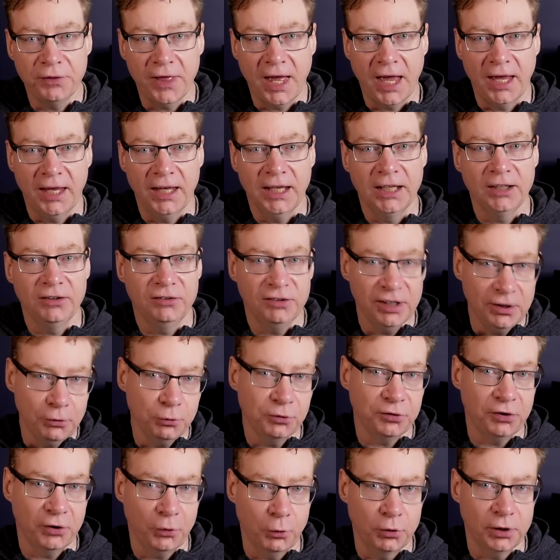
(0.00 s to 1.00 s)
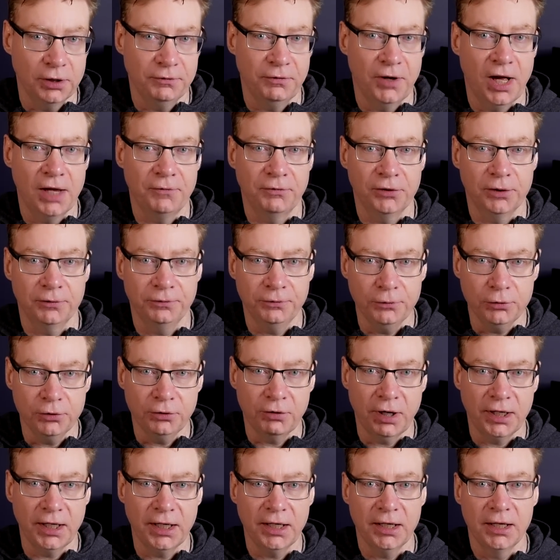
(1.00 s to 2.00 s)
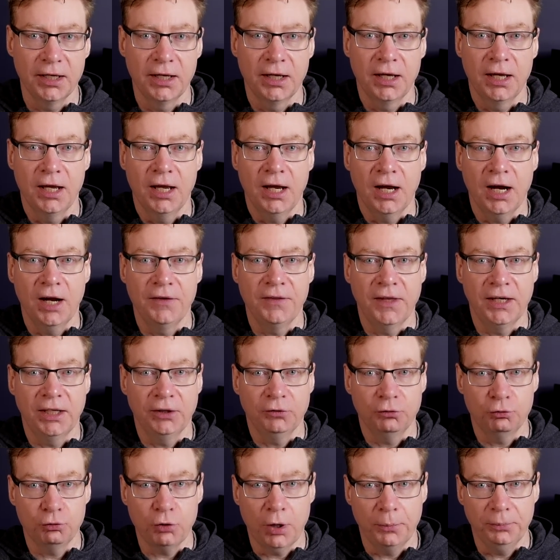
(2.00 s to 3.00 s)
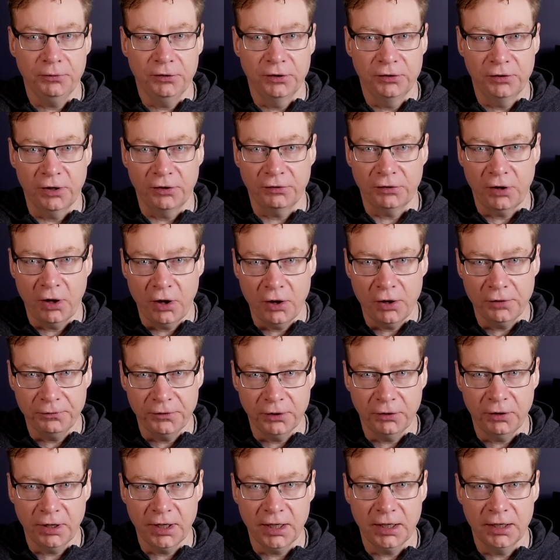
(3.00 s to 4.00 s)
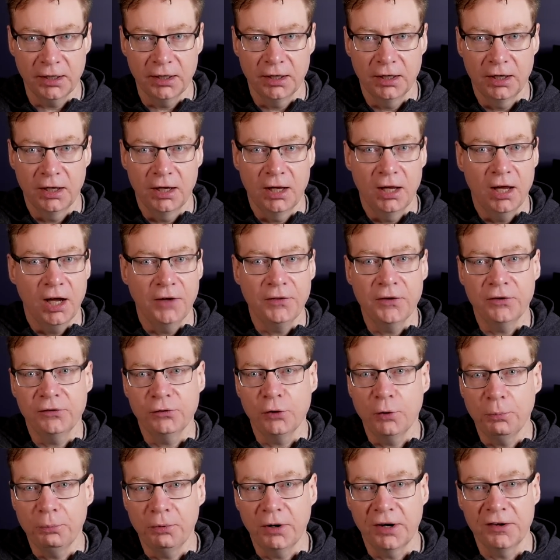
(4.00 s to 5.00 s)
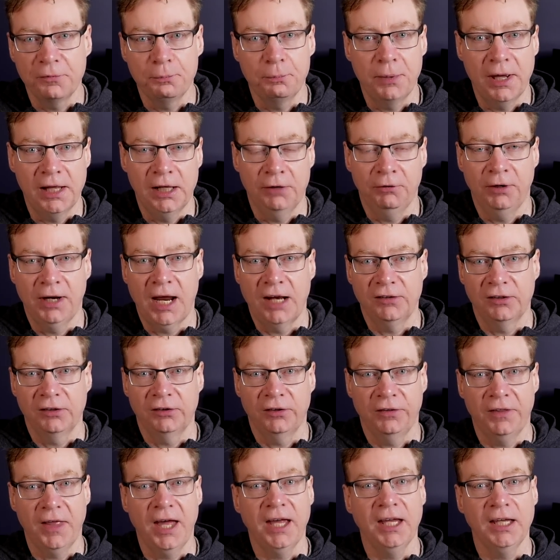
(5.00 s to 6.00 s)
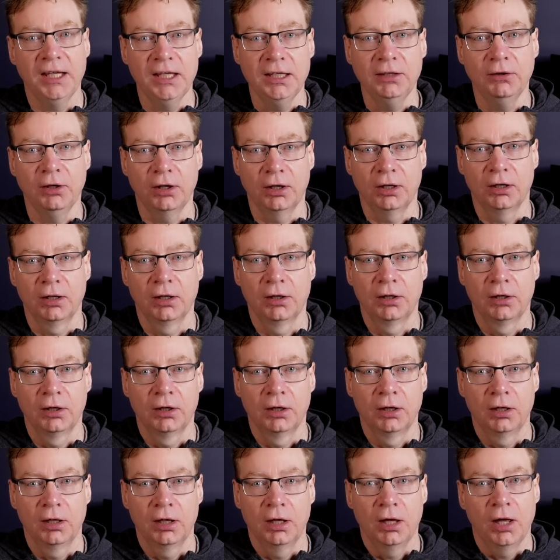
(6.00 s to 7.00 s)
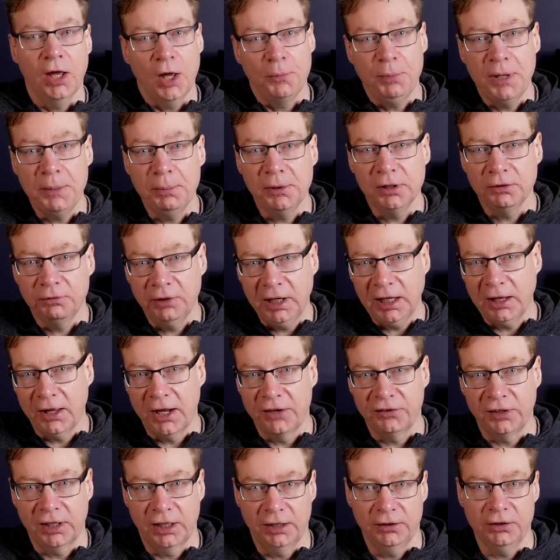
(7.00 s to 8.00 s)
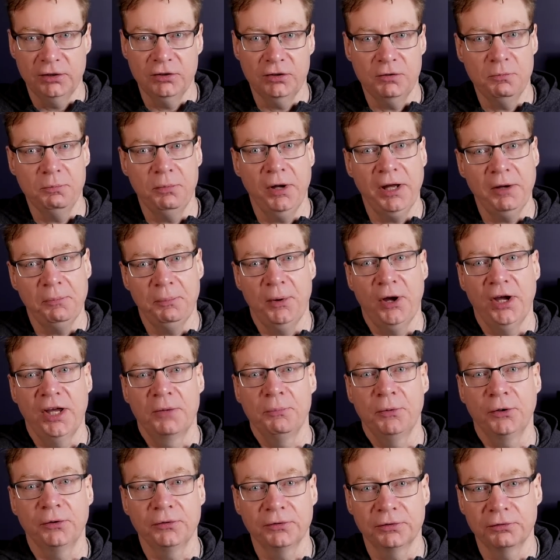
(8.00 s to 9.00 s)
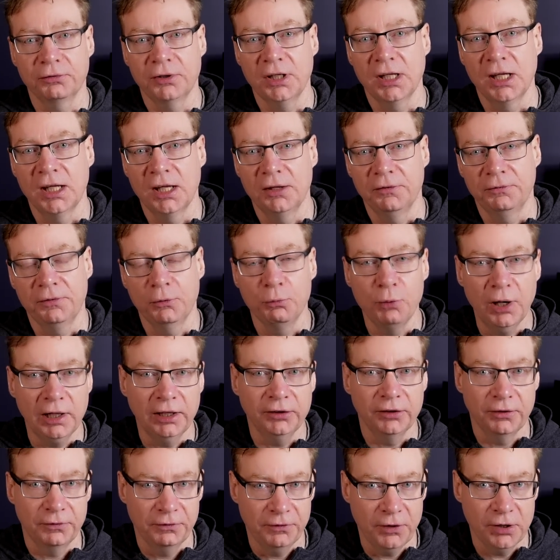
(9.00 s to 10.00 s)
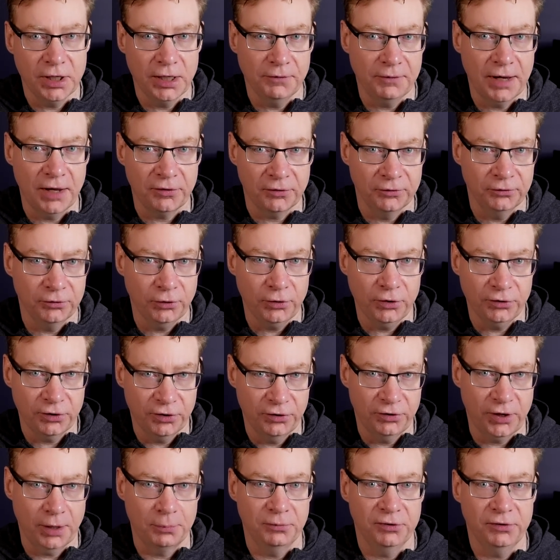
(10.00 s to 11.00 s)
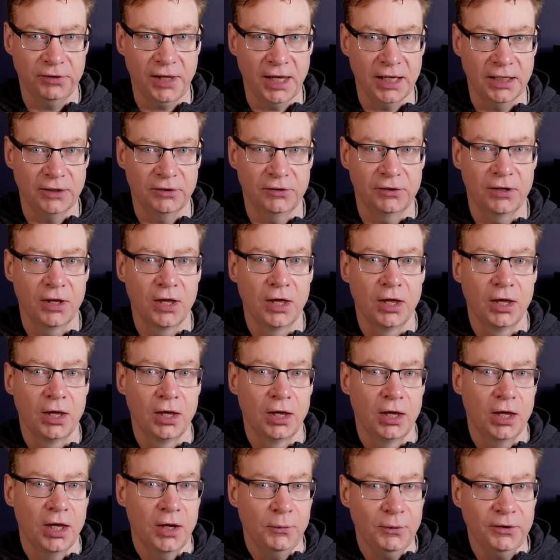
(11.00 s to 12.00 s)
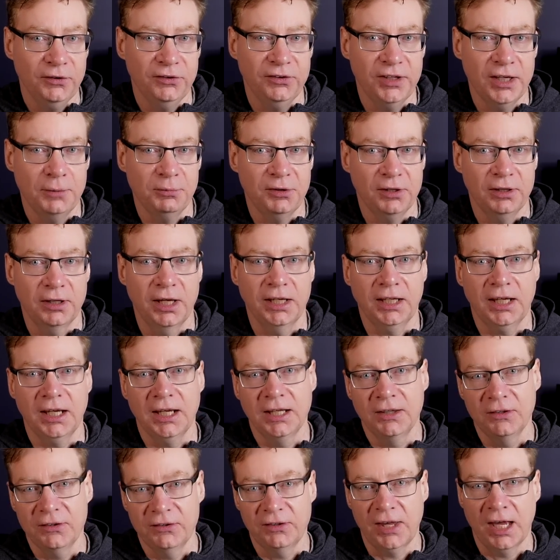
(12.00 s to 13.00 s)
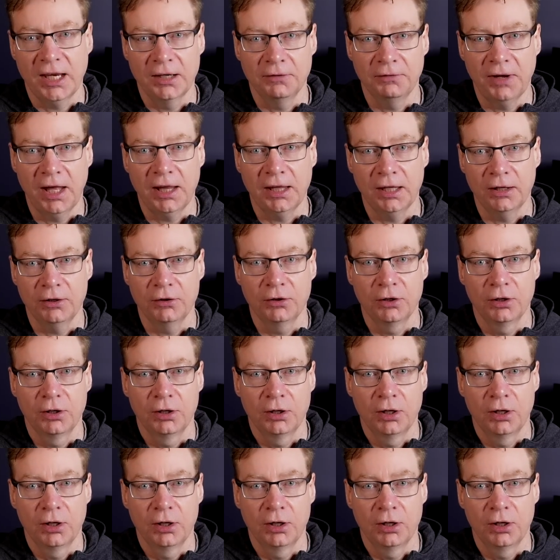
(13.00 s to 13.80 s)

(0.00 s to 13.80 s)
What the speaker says: that, it did also qualify for the full credit, and then it dropped to just half the credit, and the stock price barely reacted to that either. And people are realizing you can now buy a Model 3 for well under $30,000 in some states, which seems like insane value.